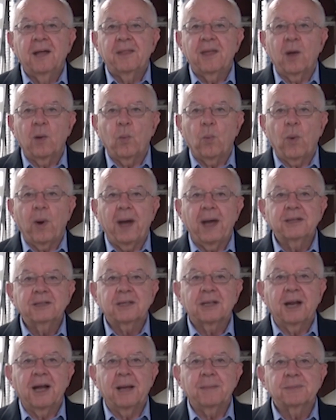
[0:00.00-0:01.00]
that wage
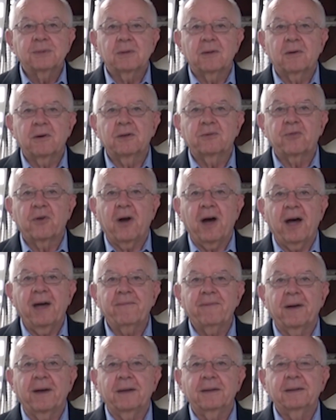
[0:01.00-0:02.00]
claims are a
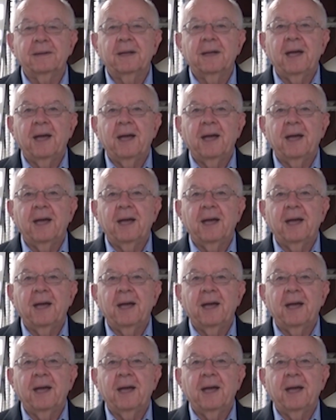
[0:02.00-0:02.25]
driver